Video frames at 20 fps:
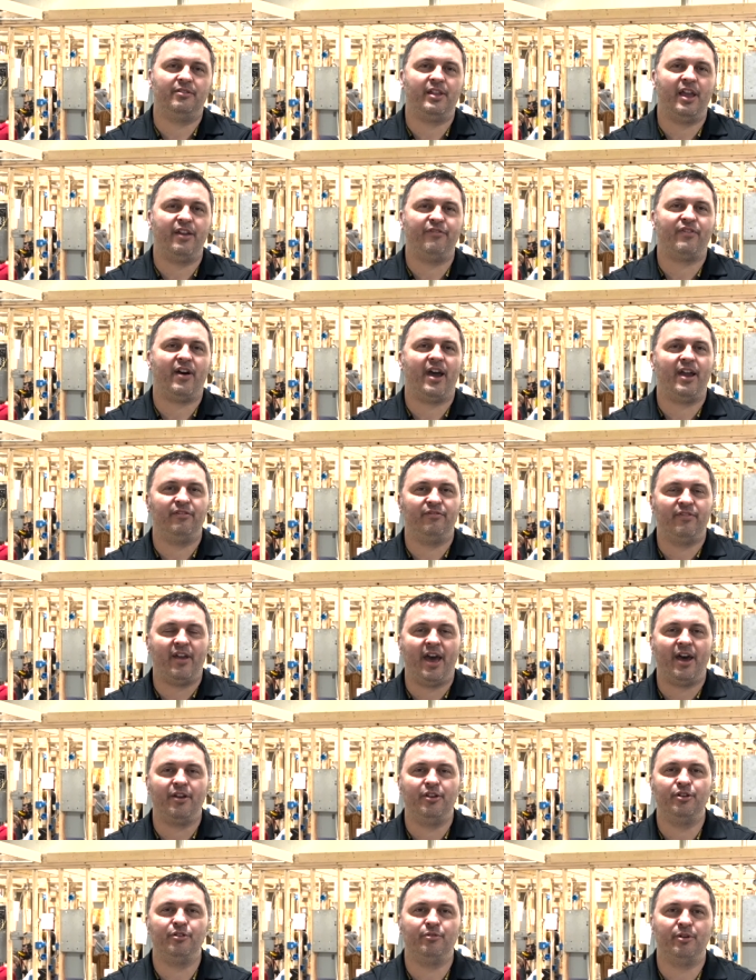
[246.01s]
they find
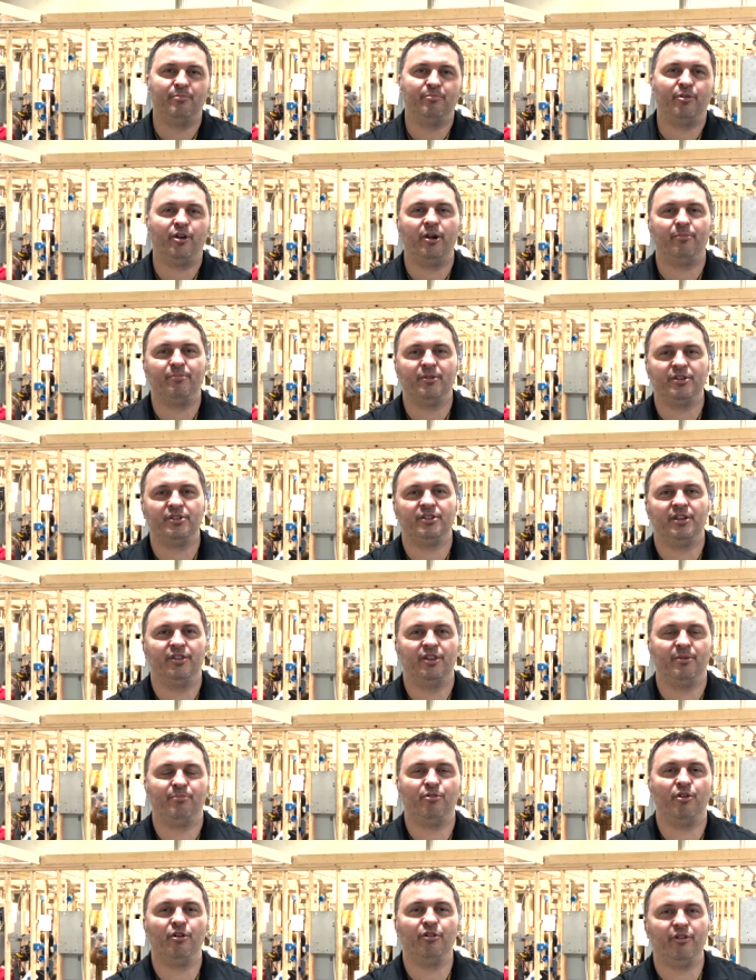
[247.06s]
value and purpose in the
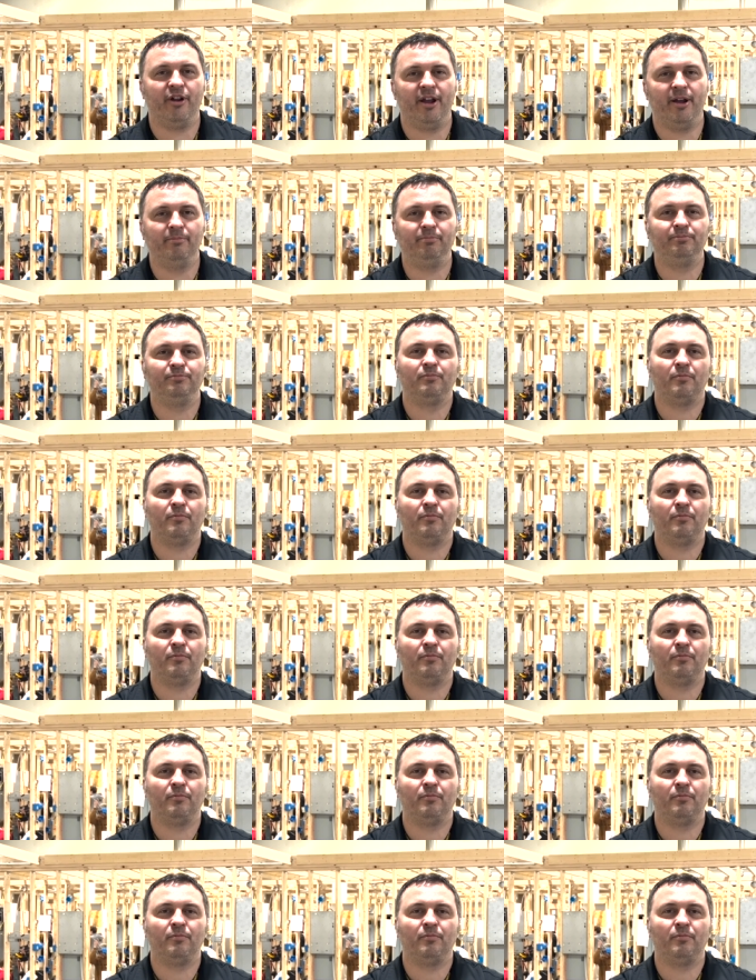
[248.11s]
program